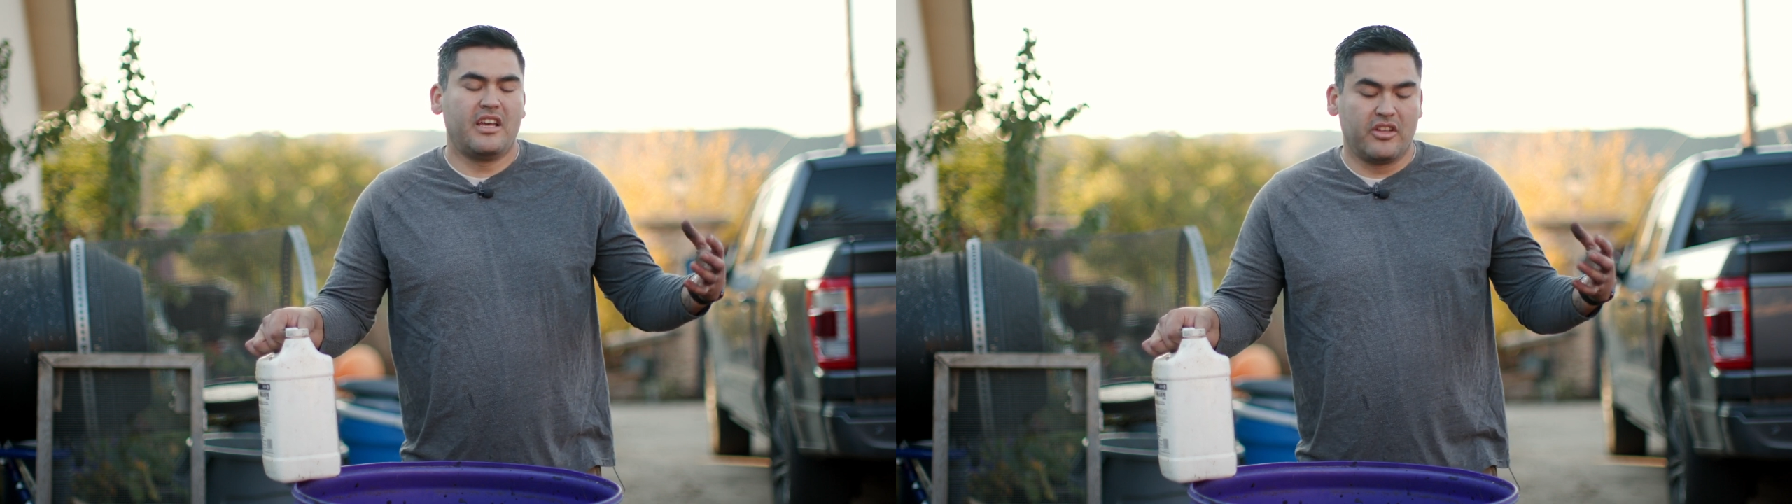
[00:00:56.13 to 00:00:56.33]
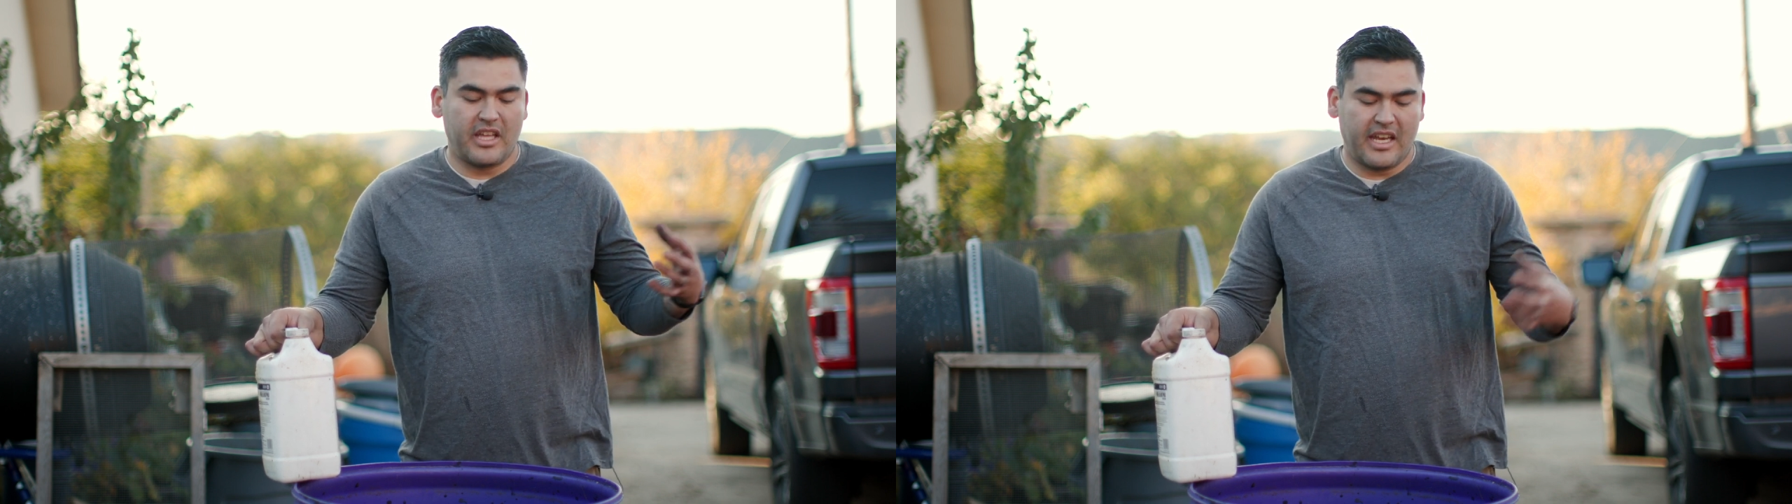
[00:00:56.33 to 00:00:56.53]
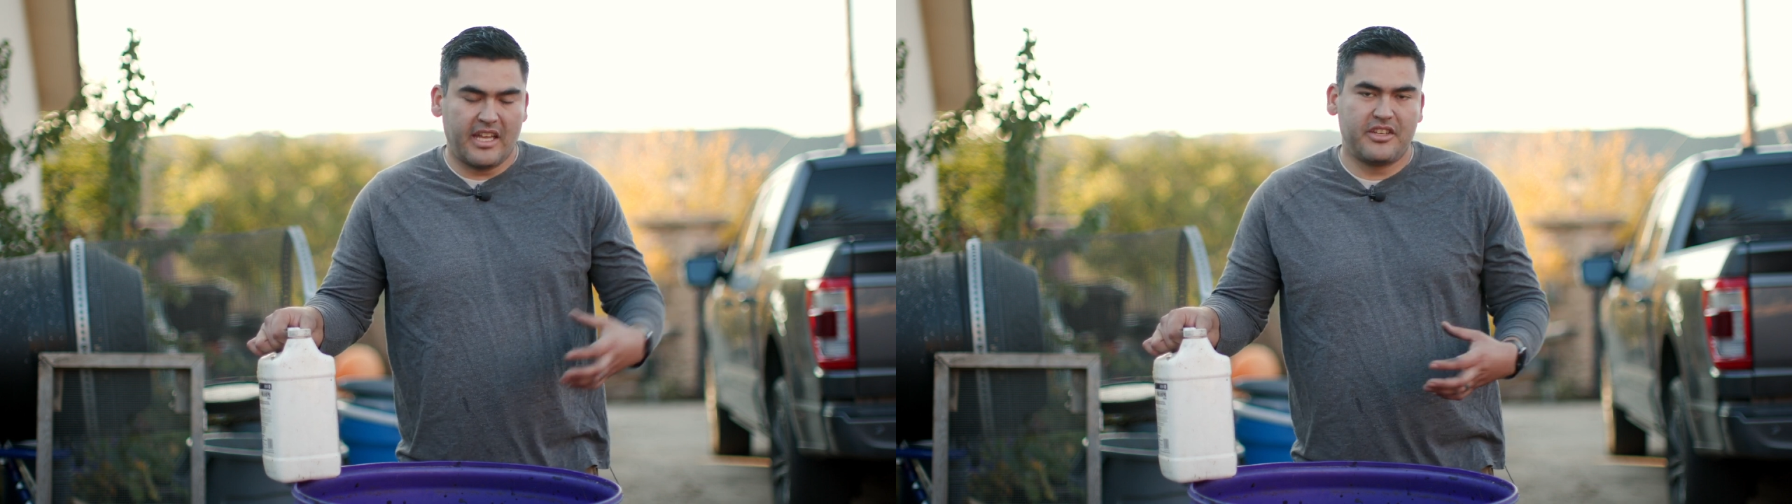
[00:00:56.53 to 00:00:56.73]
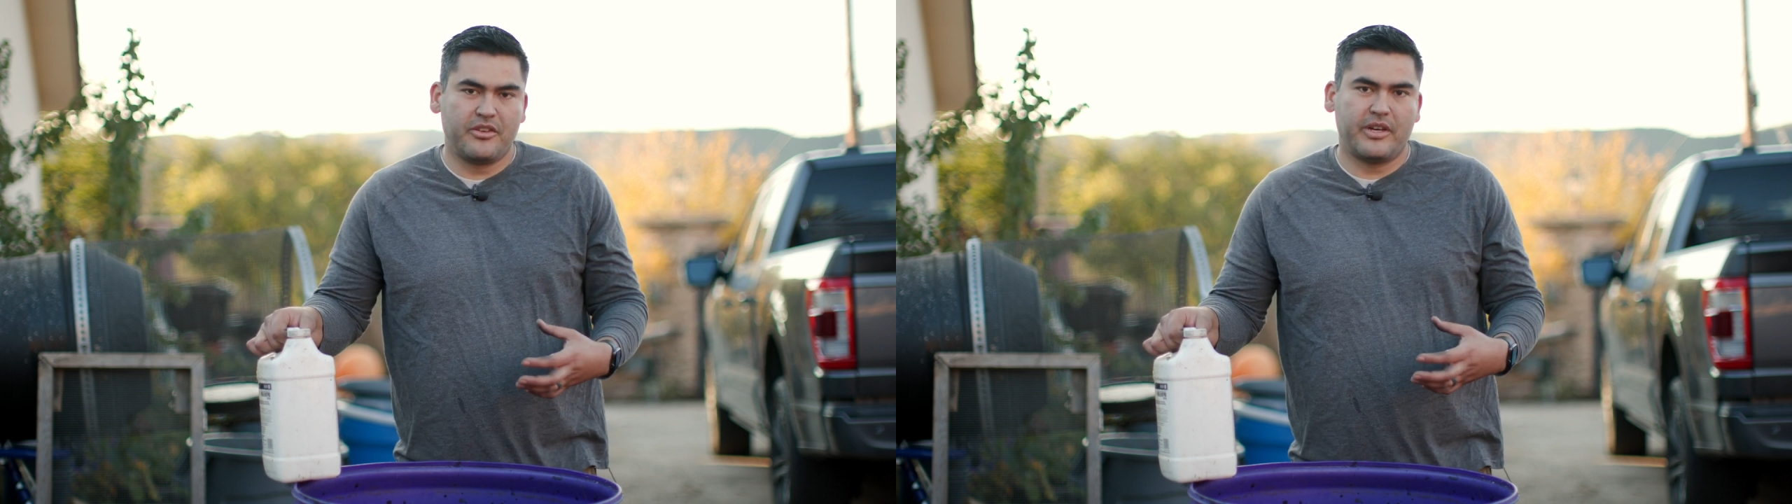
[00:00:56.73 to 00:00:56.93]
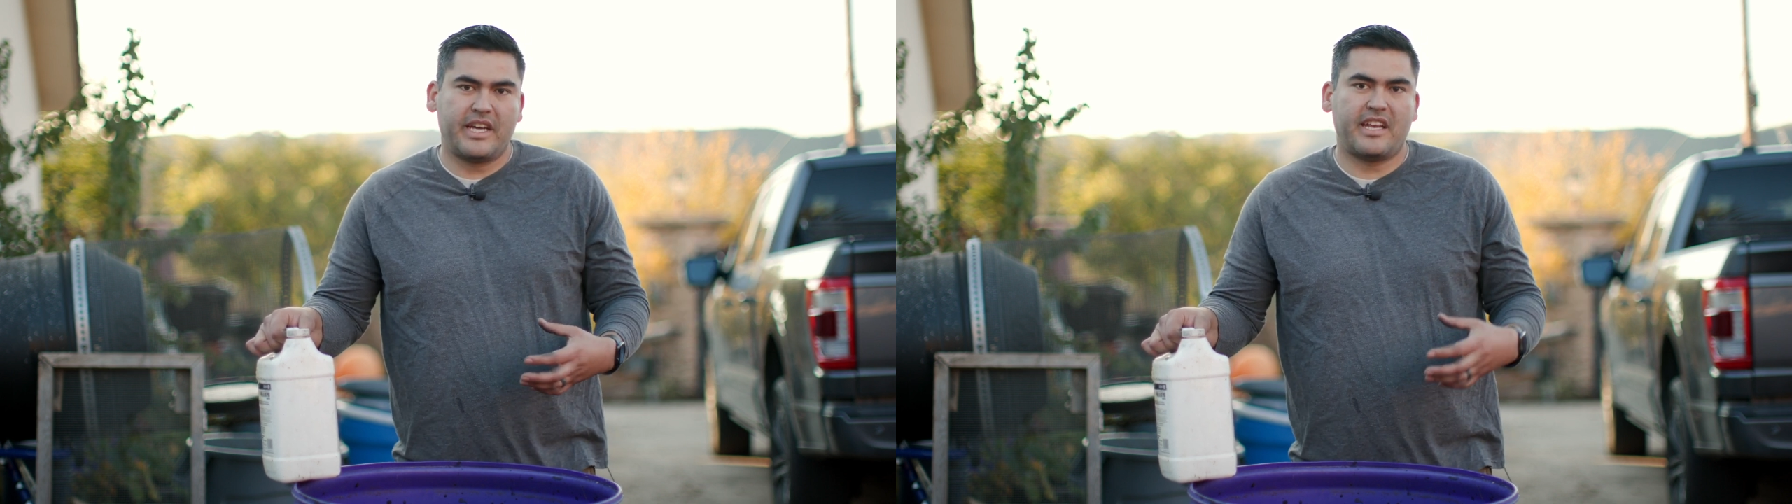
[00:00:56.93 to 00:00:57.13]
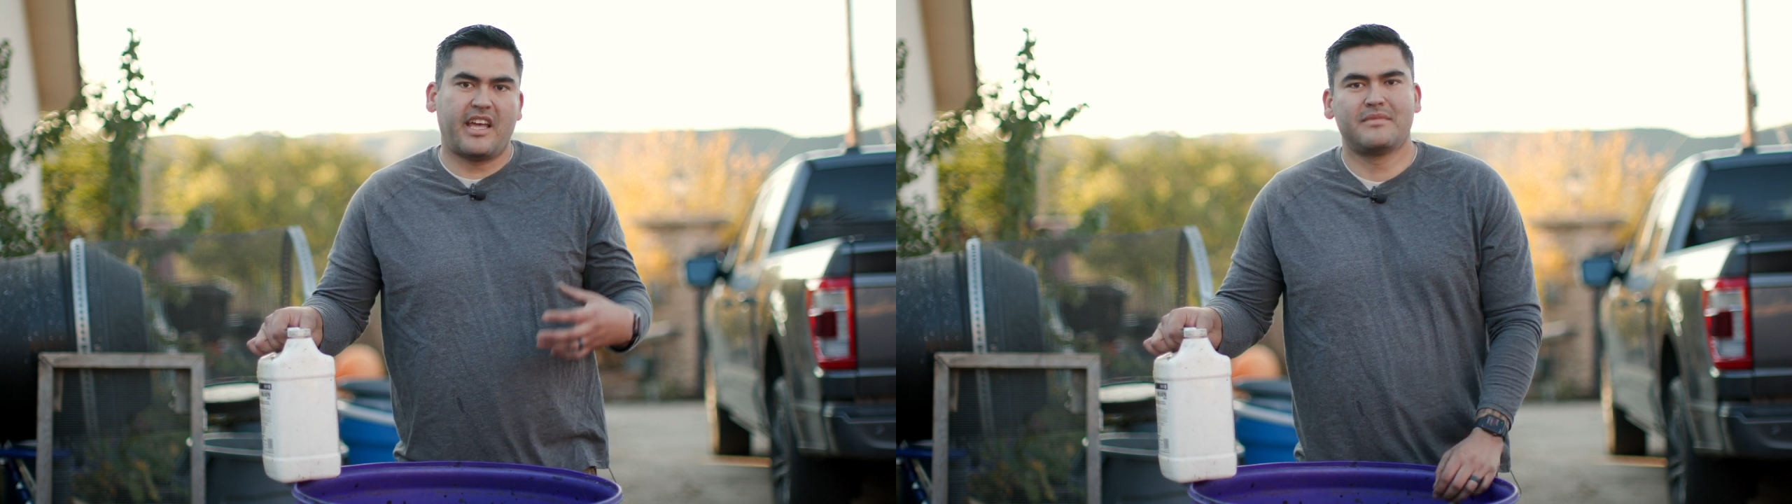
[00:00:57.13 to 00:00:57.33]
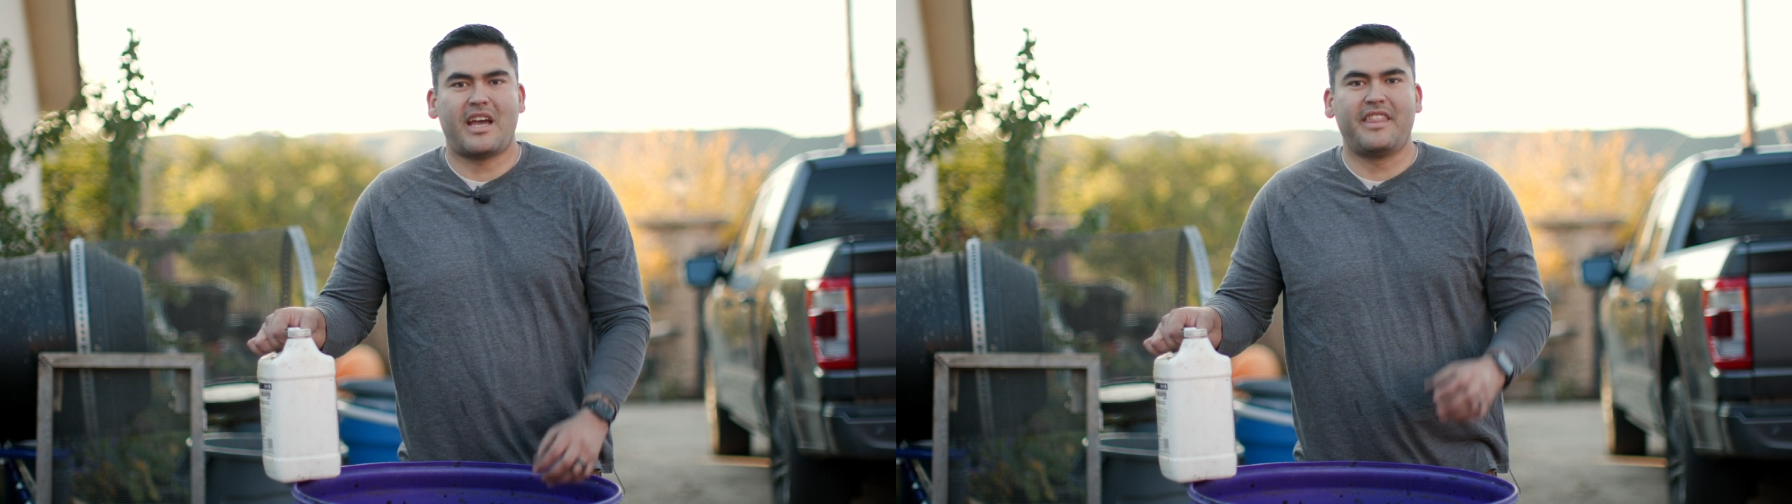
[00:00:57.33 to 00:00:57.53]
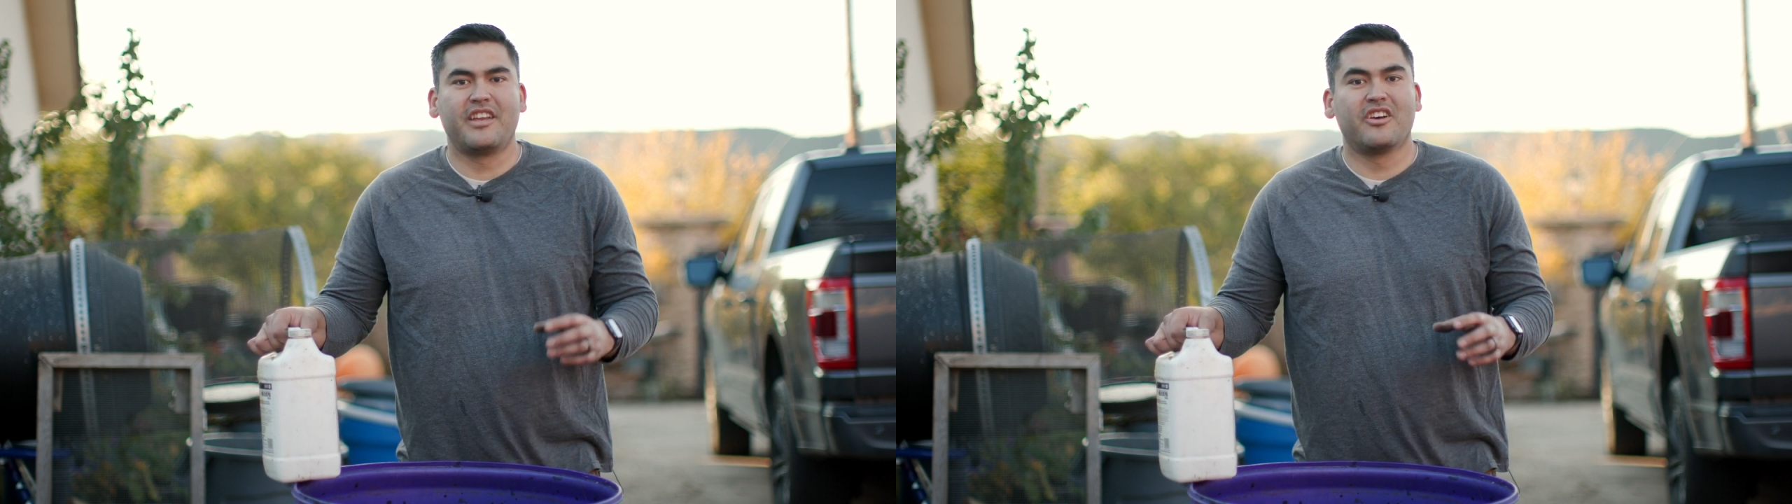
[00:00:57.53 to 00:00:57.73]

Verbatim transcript: they'll get into it, and then